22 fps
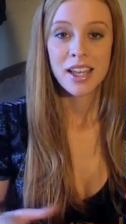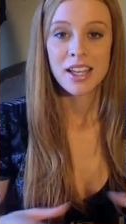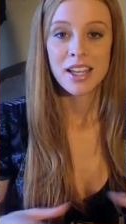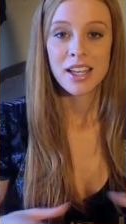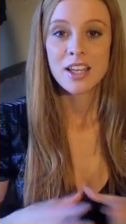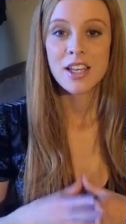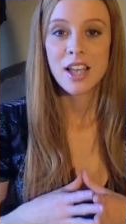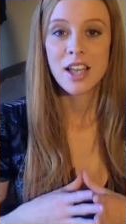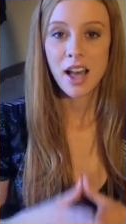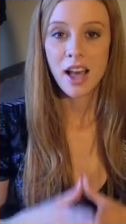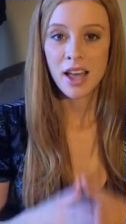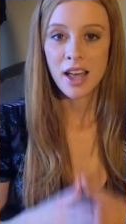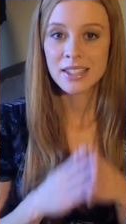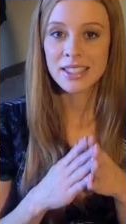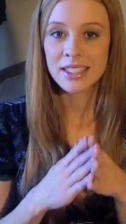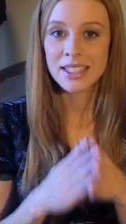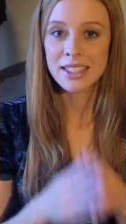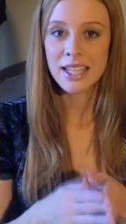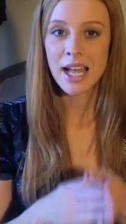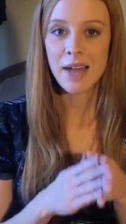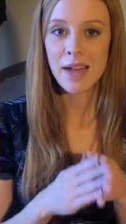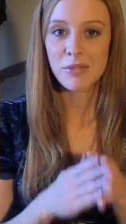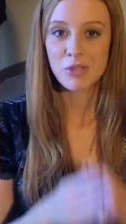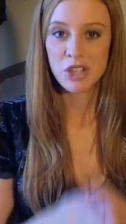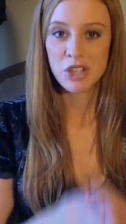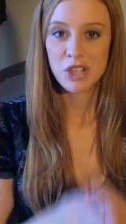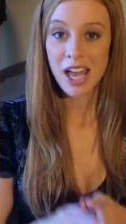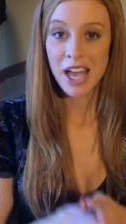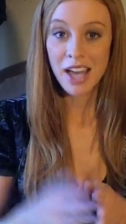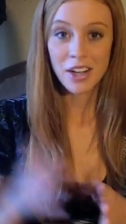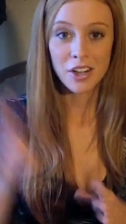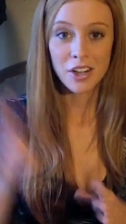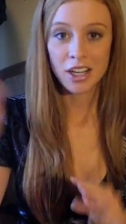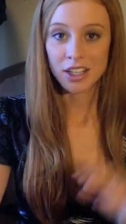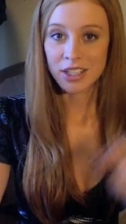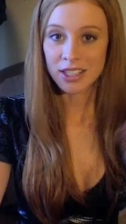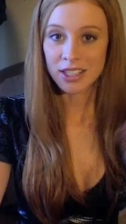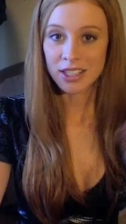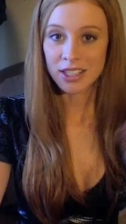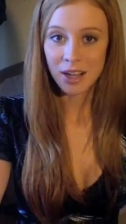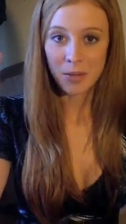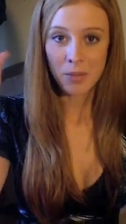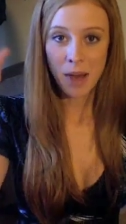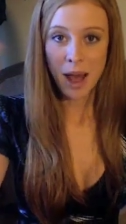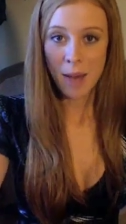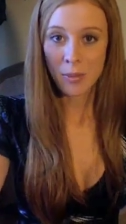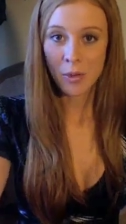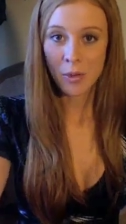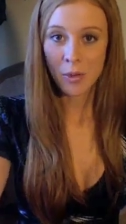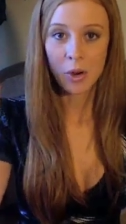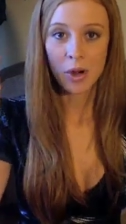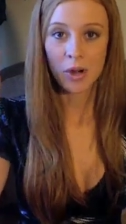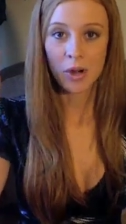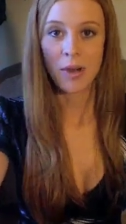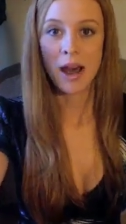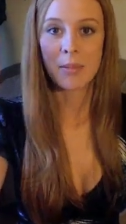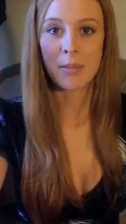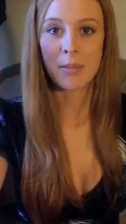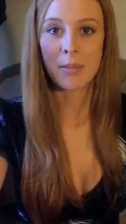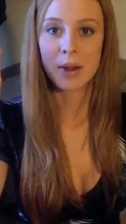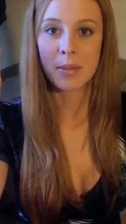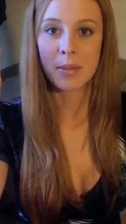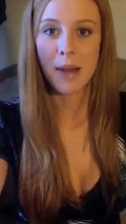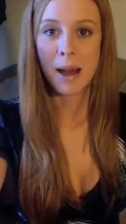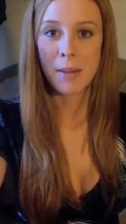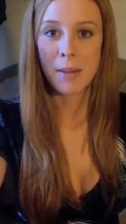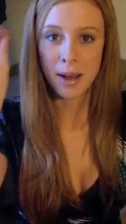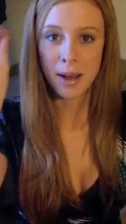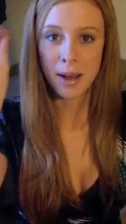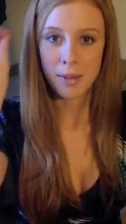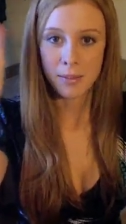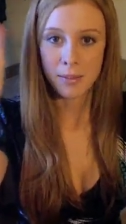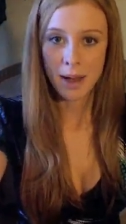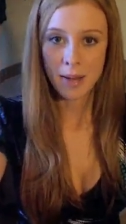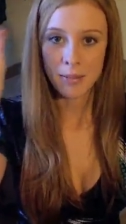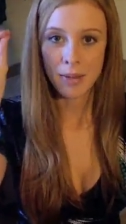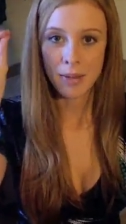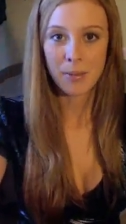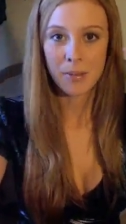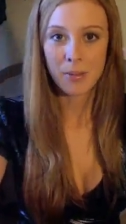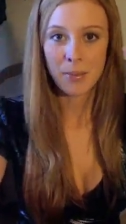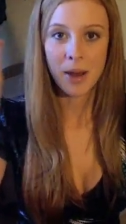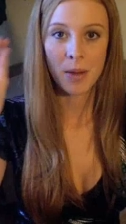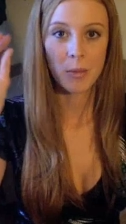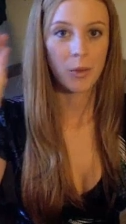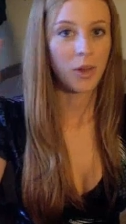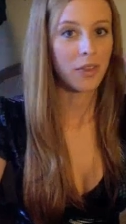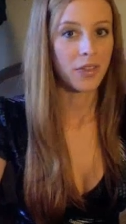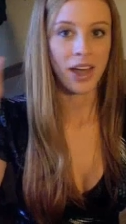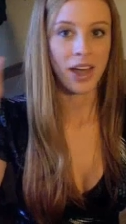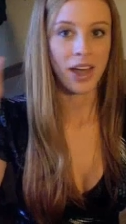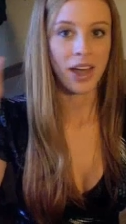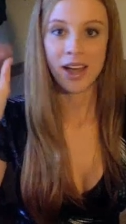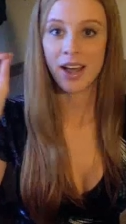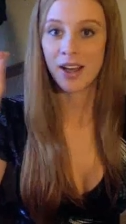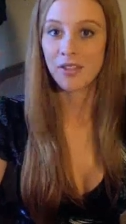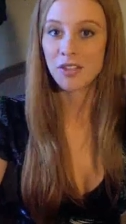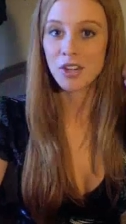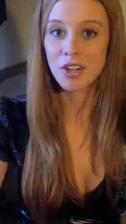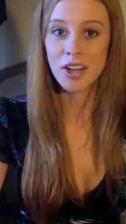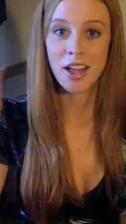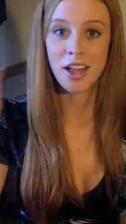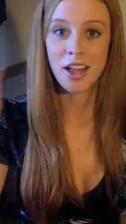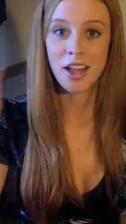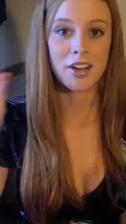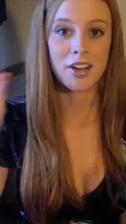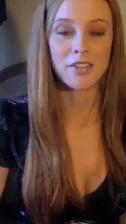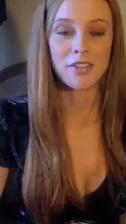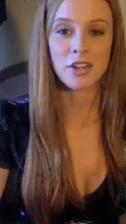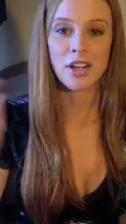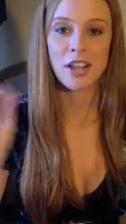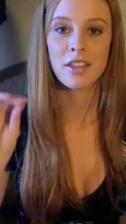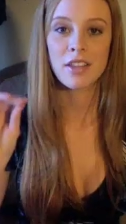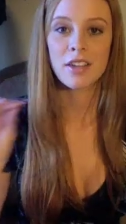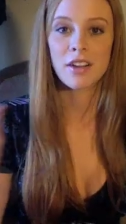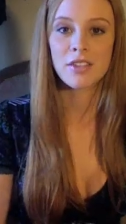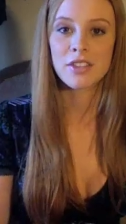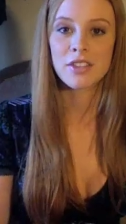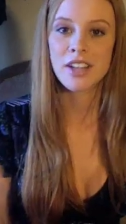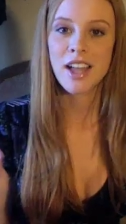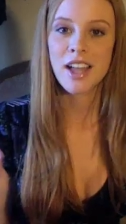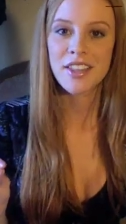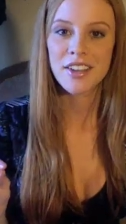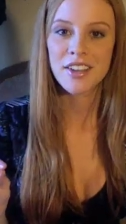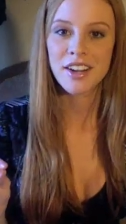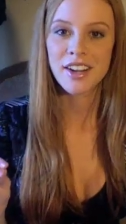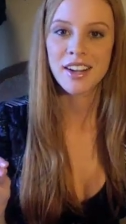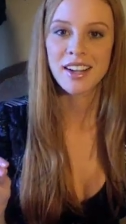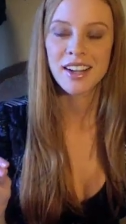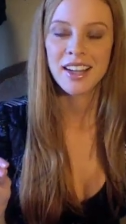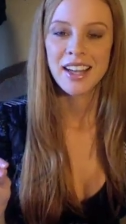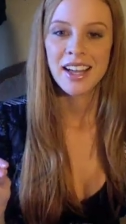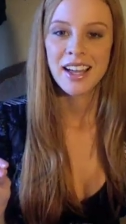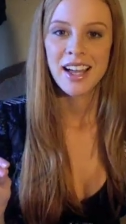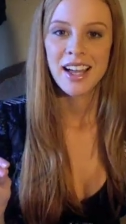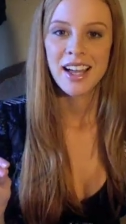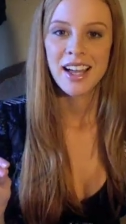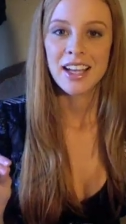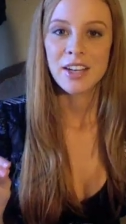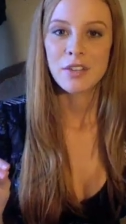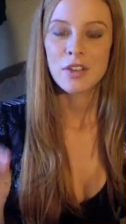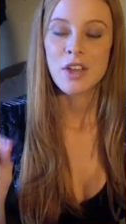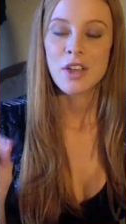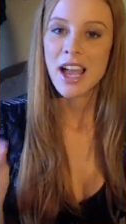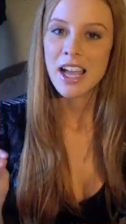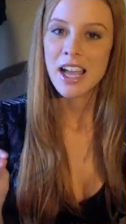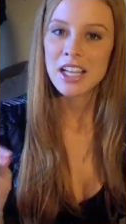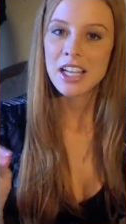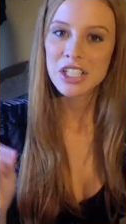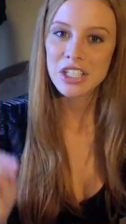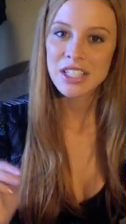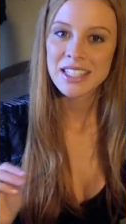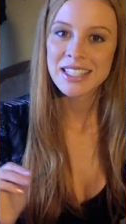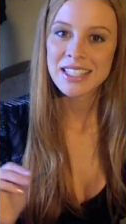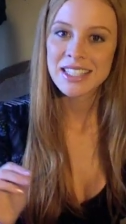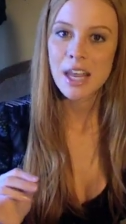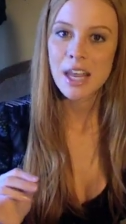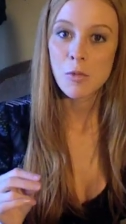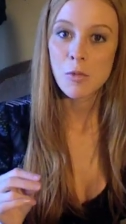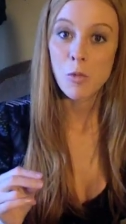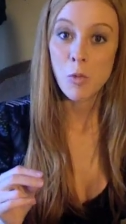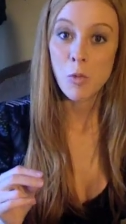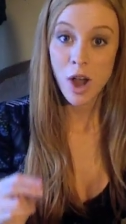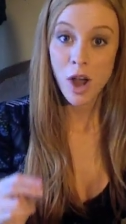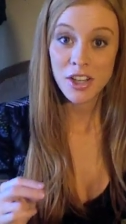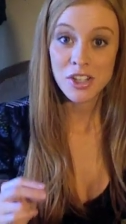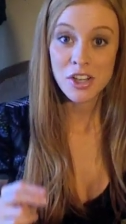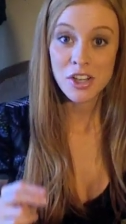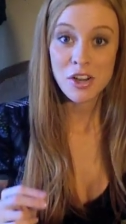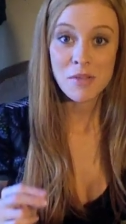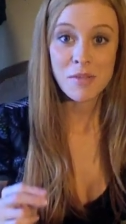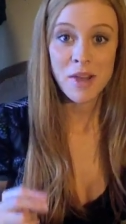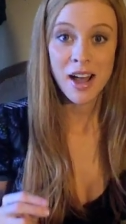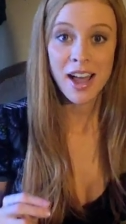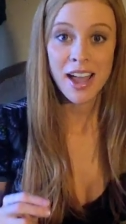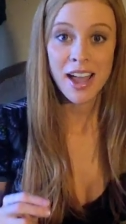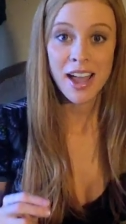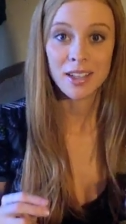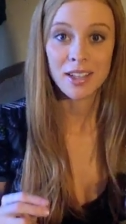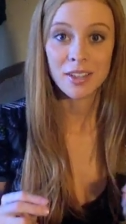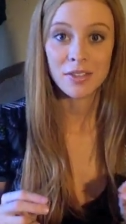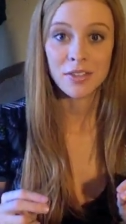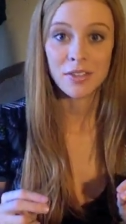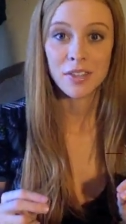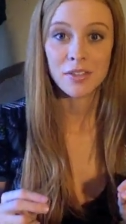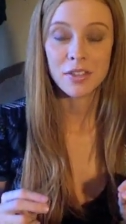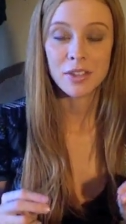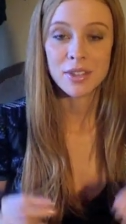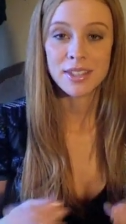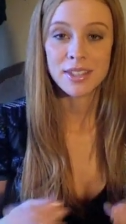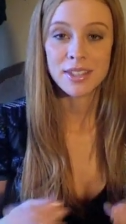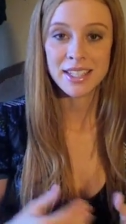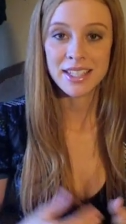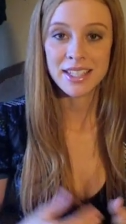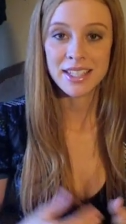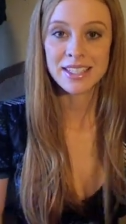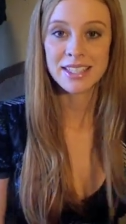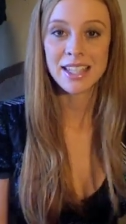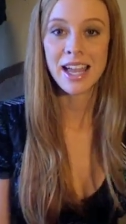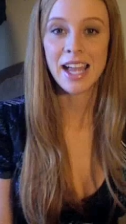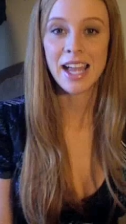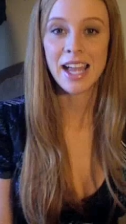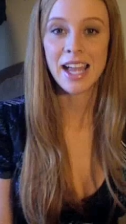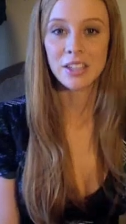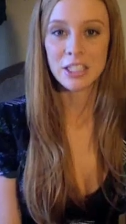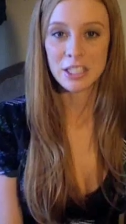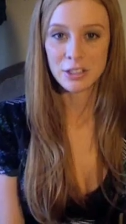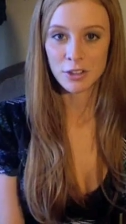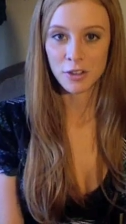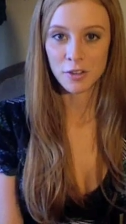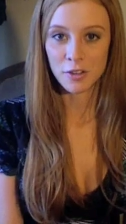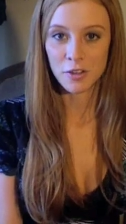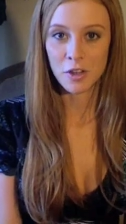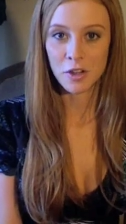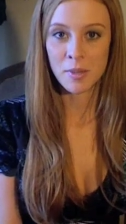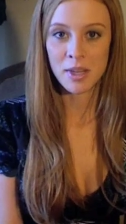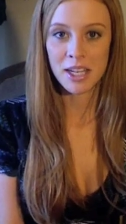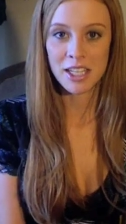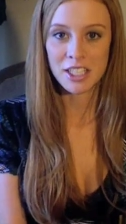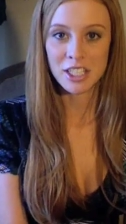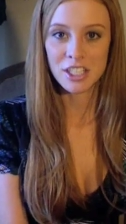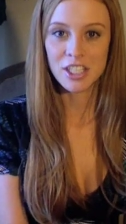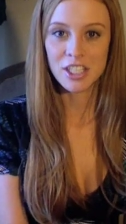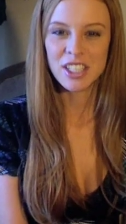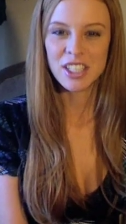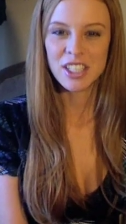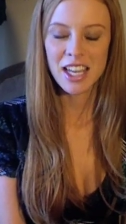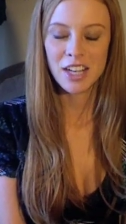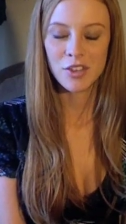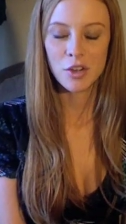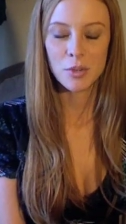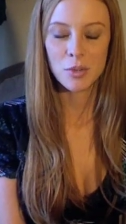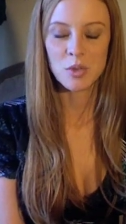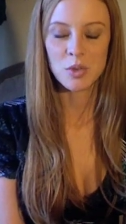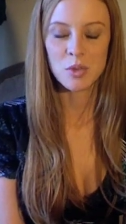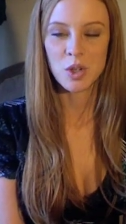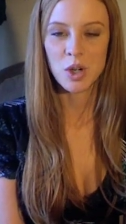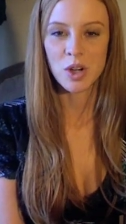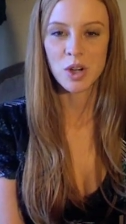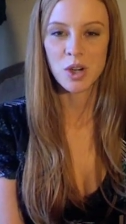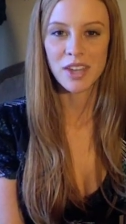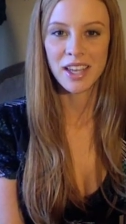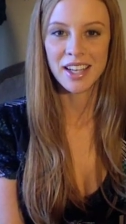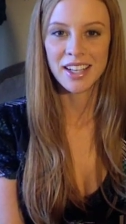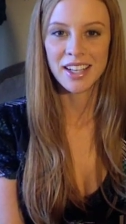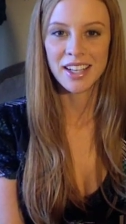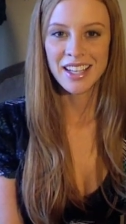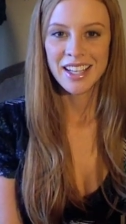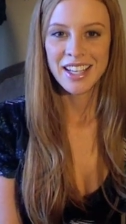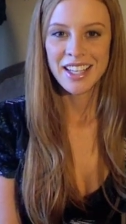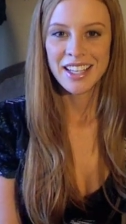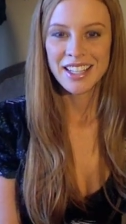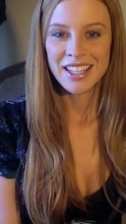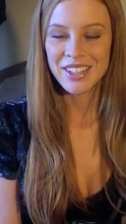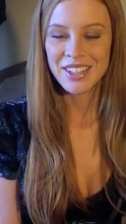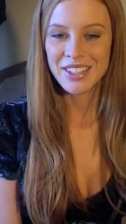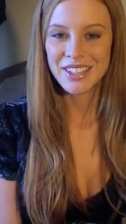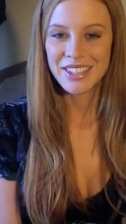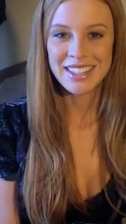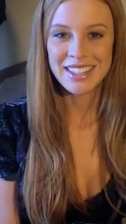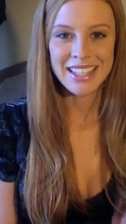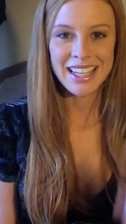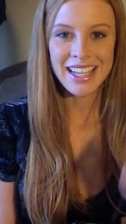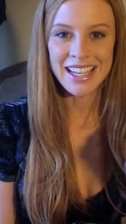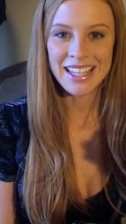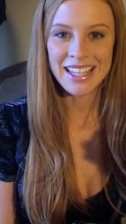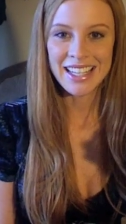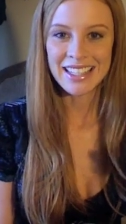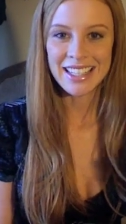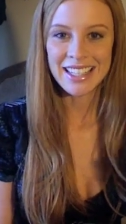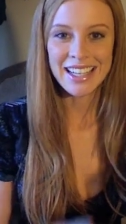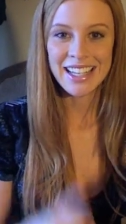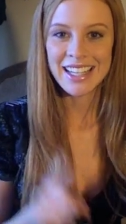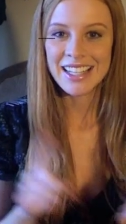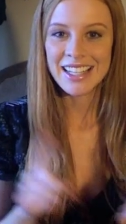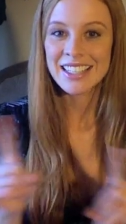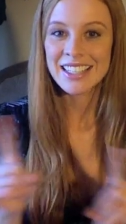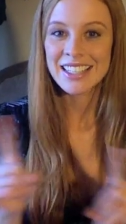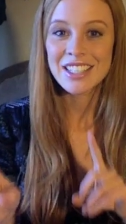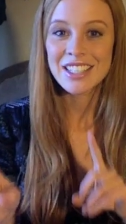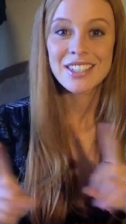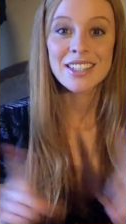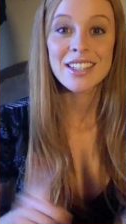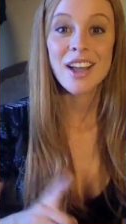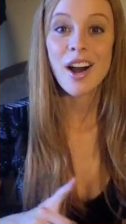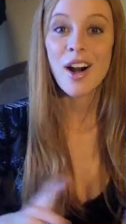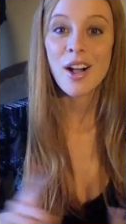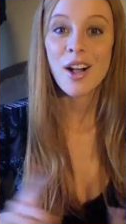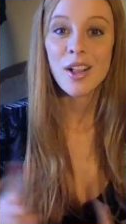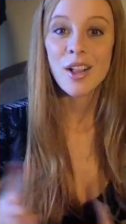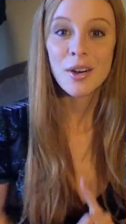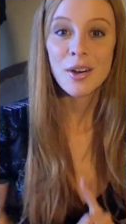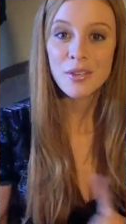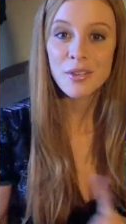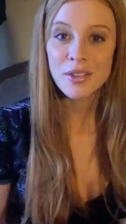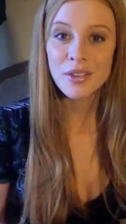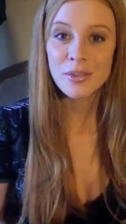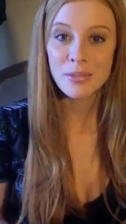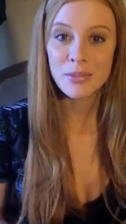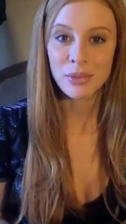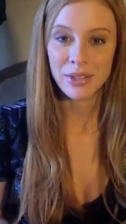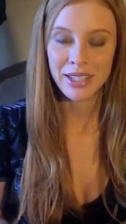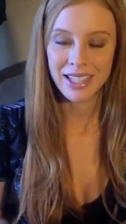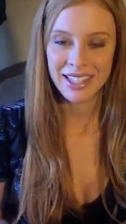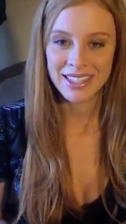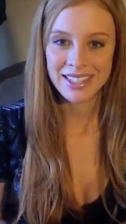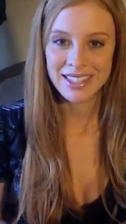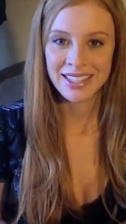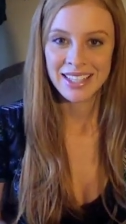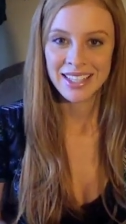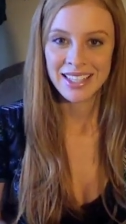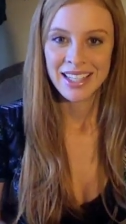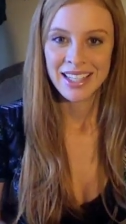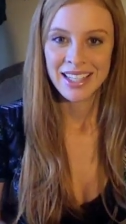non-stop chattering, just like a popcorn popper, pop, pop, pop, pop, pop, one thought after another, after another, after another. And if you actually sit and watch your mind, if, if you sit in silence for a few minutes and just kind of observe it, you'll see that it is just all over the place.